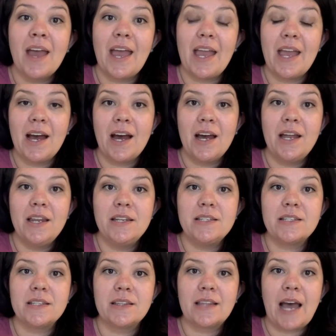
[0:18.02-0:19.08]
and
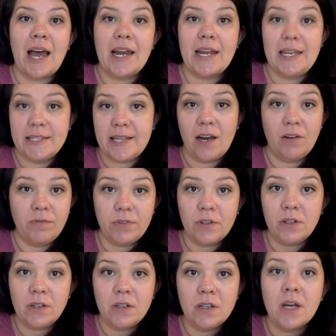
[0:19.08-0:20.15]
that is
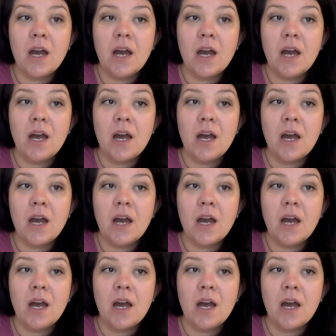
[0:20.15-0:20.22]
helpful.